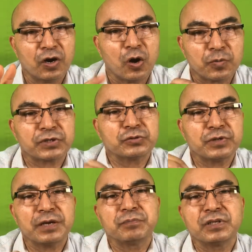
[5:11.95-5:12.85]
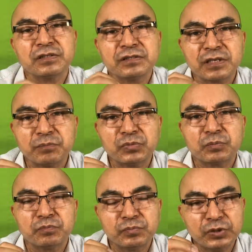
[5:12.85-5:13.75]
Of course, we have done
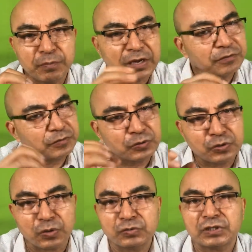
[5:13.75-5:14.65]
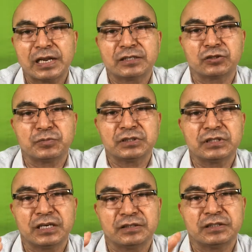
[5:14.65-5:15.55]
some very few
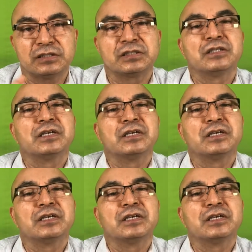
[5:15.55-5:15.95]
tonsillectomies, and this